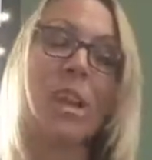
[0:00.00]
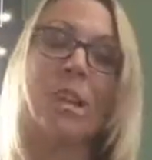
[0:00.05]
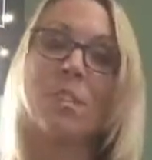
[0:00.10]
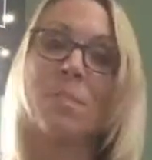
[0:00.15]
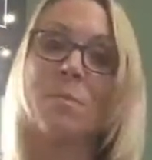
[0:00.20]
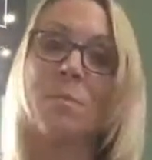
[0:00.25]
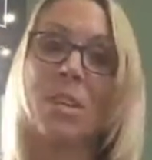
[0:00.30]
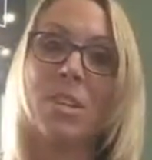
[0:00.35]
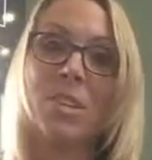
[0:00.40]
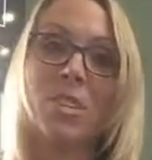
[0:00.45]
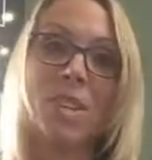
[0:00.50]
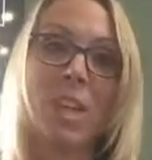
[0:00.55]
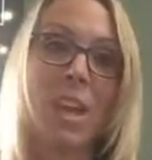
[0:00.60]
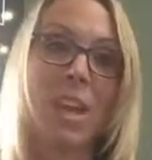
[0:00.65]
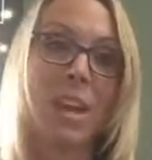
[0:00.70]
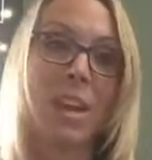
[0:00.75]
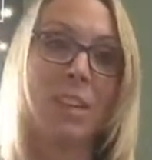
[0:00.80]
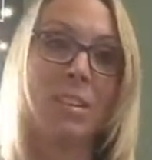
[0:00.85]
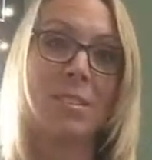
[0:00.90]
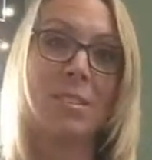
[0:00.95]
As much
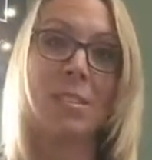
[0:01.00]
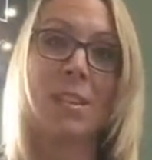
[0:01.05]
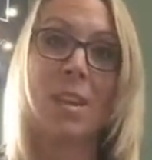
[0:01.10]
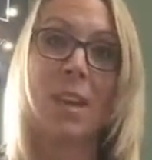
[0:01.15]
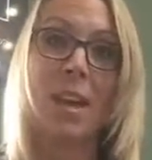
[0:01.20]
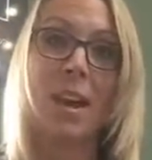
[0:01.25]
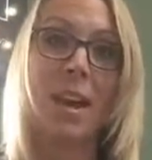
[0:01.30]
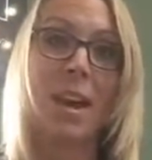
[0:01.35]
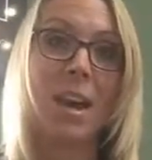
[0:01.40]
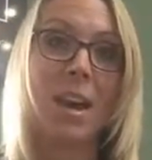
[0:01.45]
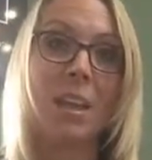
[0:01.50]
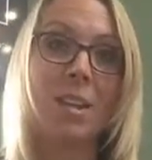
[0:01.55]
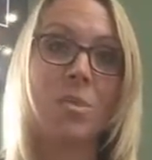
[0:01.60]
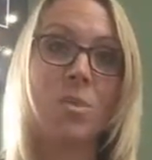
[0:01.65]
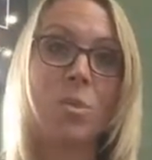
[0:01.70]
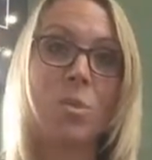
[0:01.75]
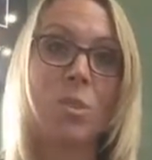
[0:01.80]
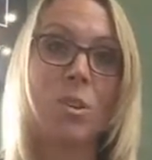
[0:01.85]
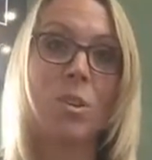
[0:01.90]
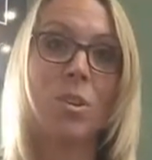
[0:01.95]
as I
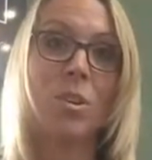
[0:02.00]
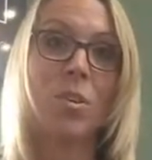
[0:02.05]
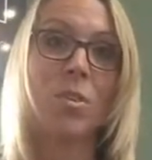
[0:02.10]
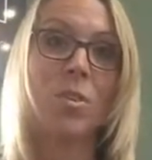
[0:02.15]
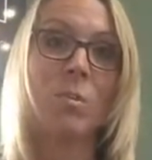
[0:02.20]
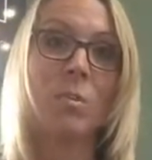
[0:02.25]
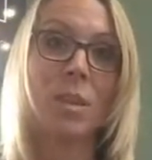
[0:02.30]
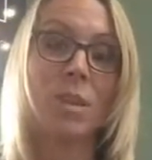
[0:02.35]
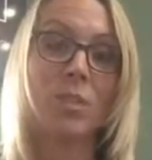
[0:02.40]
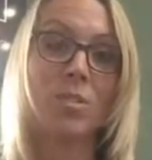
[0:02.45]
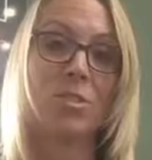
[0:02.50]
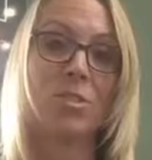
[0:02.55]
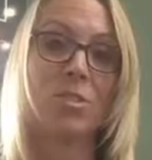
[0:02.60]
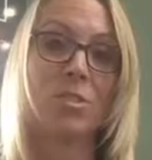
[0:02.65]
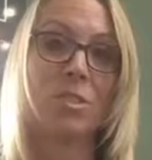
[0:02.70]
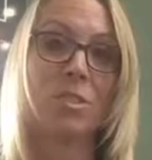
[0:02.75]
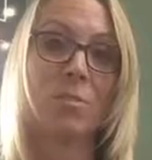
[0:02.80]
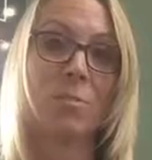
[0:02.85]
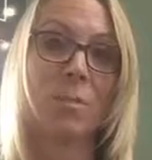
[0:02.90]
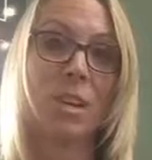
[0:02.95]
adore all the
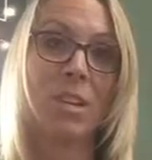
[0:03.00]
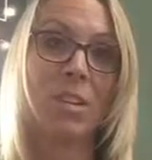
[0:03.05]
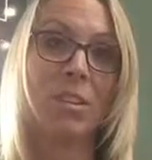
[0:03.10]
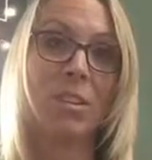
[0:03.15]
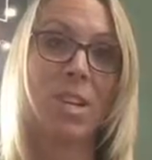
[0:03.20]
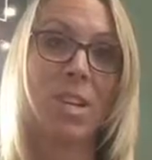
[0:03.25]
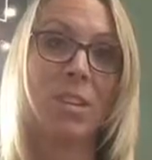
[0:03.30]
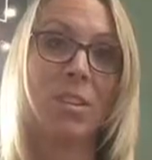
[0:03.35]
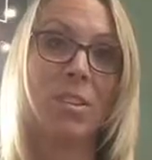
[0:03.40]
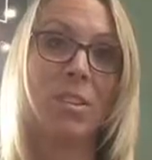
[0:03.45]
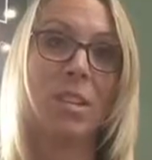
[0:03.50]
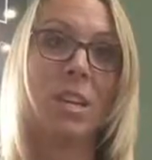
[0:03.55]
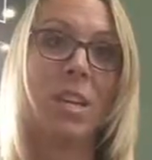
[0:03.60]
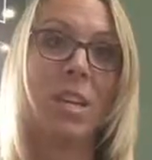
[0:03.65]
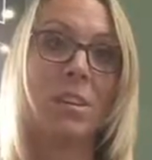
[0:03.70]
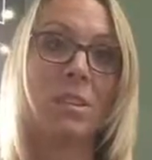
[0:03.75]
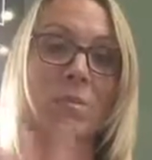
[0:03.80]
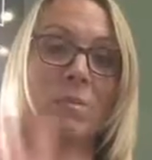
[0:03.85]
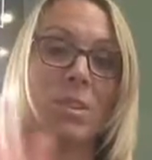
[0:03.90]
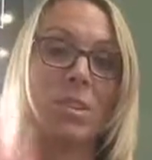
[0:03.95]
pictures of my child,
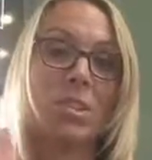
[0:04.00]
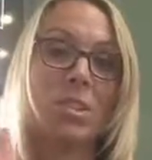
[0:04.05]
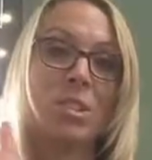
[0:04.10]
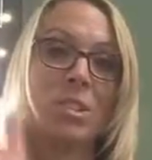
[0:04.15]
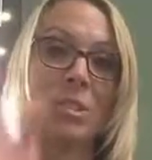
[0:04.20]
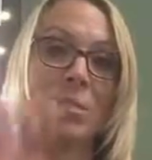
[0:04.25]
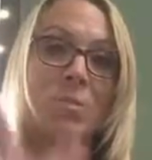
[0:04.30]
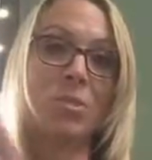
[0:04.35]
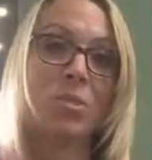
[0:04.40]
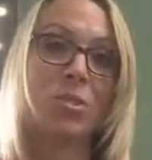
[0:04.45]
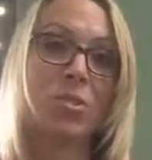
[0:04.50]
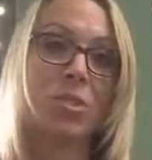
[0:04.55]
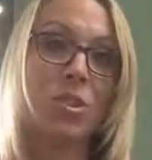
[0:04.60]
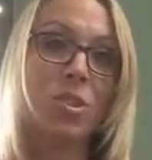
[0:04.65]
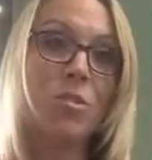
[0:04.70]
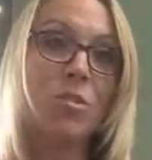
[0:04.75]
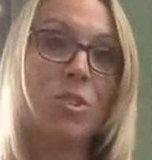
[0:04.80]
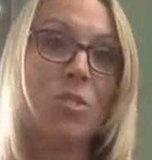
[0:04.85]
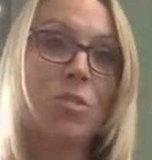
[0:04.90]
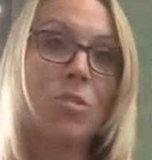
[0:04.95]
as much as I'm sure
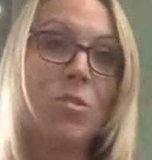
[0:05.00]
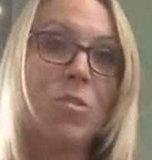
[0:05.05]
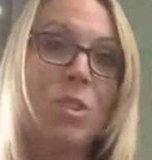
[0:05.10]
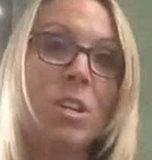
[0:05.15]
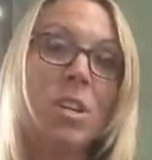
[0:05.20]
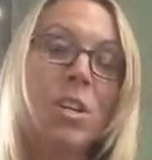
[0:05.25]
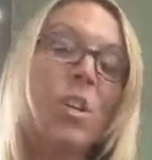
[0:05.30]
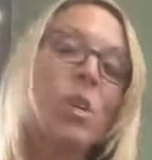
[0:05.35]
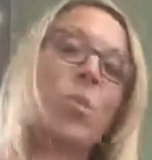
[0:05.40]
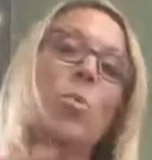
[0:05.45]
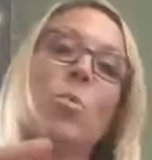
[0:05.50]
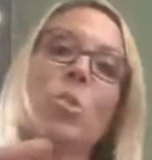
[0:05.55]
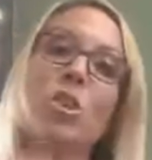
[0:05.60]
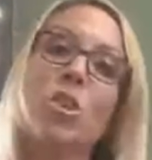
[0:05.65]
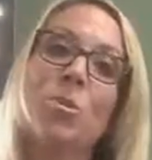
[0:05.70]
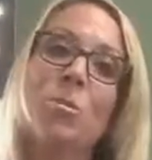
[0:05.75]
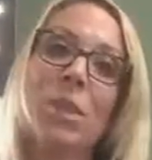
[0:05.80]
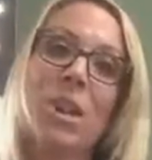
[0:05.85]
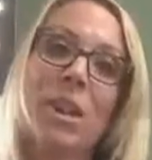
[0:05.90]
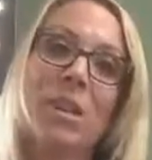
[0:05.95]
you do, when
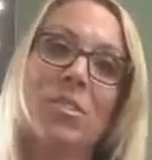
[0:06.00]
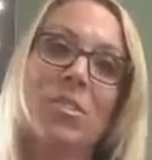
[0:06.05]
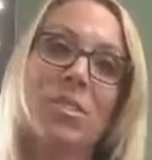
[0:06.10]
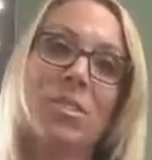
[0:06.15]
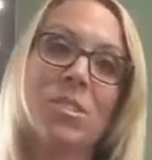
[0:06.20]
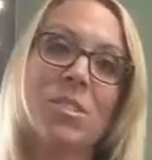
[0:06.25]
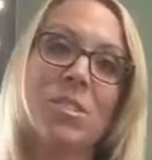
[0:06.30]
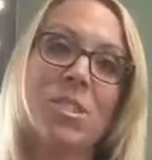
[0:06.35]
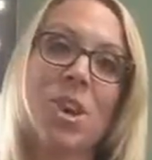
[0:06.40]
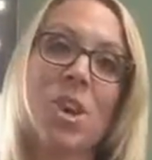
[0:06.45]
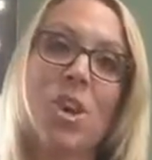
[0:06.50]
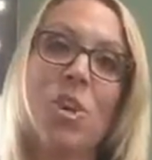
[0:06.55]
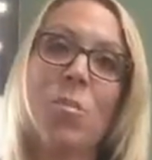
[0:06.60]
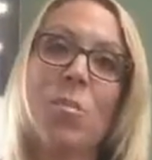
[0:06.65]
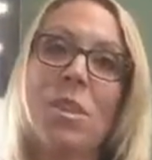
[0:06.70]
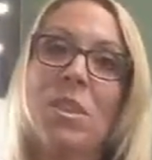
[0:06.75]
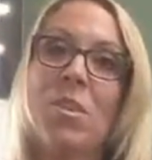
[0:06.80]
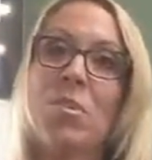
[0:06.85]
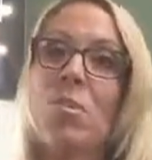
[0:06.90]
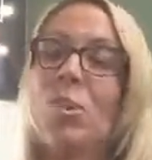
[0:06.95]
your buyer's into the
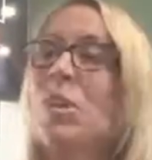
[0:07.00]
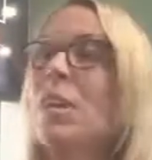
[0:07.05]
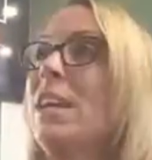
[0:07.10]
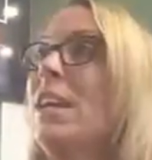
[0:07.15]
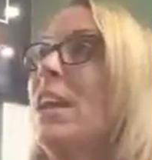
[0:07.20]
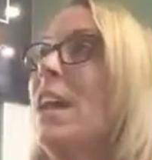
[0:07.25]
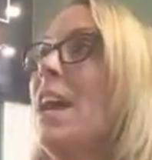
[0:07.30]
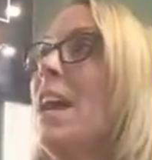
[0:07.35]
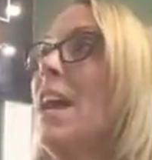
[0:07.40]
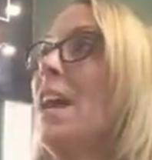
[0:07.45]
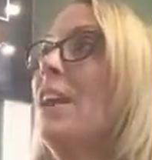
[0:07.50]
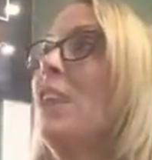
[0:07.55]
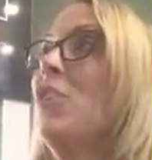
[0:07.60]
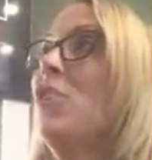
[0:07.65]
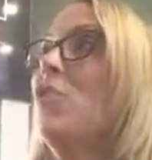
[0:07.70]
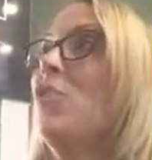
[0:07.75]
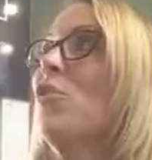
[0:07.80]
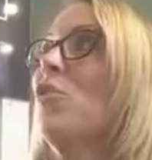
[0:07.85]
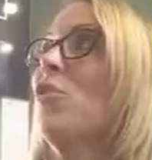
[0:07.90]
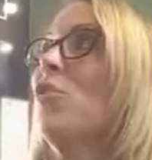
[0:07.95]
home and they're looking at
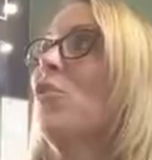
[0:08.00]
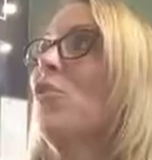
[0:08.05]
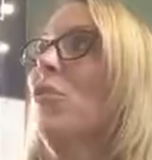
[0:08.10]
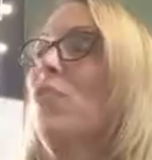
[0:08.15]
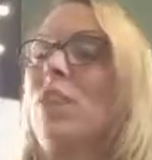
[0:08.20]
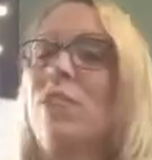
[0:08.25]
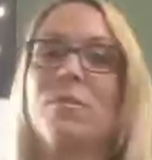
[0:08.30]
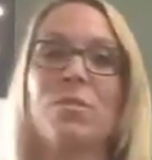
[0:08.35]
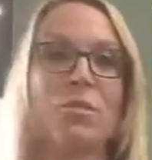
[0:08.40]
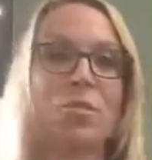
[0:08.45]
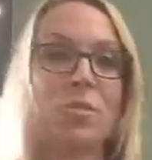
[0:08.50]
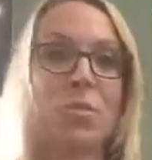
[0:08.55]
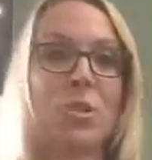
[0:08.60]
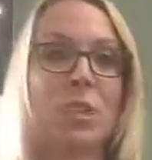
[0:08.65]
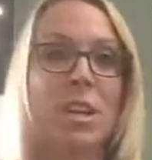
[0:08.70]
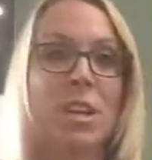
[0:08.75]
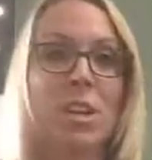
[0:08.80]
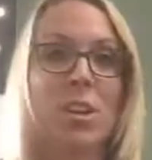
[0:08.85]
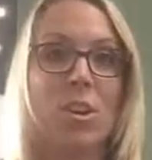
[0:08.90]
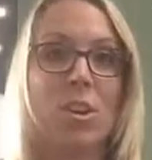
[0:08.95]
your life
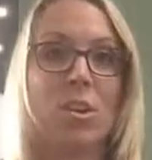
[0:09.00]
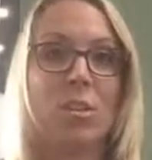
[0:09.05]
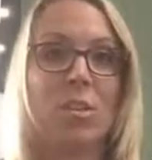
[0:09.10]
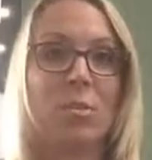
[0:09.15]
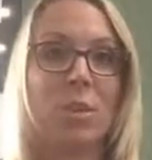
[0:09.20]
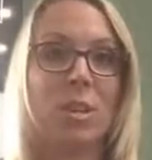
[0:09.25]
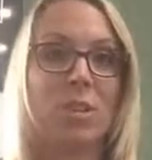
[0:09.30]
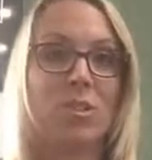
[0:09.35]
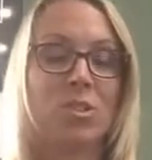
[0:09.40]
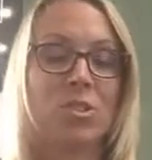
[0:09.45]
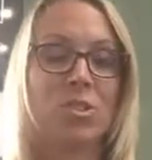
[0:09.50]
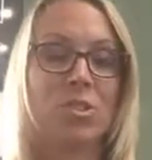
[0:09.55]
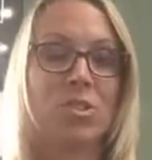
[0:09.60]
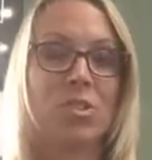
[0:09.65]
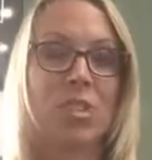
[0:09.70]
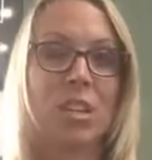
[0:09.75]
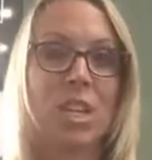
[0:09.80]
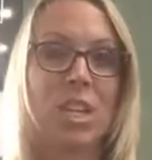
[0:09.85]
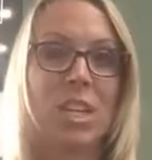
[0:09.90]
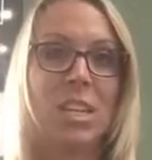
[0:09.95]
story and all the pictures of
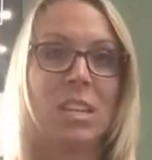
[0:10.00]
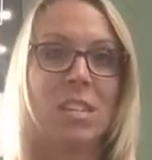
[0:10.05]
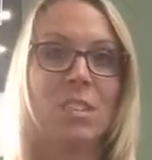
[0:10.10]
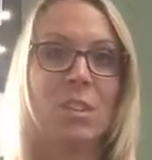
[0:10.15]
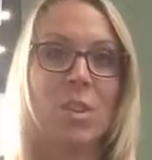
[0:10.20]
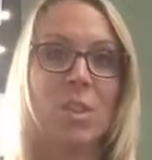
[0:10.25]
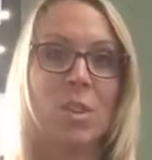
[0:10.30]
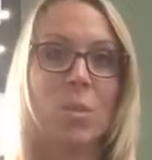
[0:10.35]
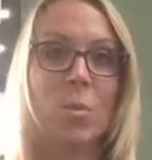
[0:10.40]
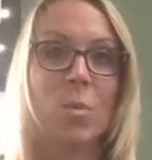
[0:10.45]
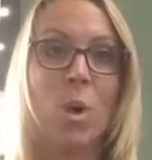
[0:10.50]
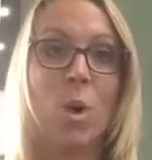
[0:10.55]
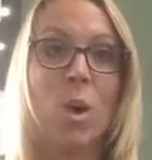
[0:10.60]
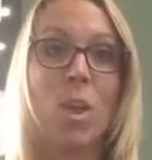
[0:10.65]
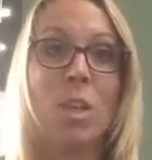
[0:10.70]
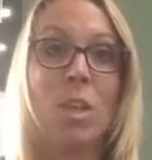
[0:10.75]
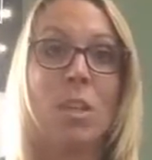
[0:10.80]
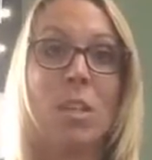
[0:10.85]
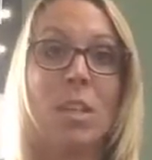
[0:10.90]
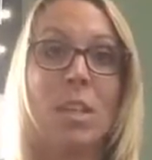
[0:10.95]
your kids on the
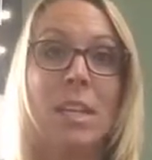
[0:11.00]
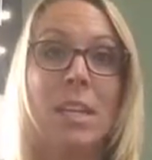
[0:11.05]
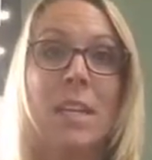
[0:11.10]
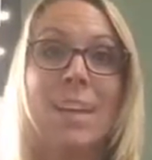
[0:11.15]
wall,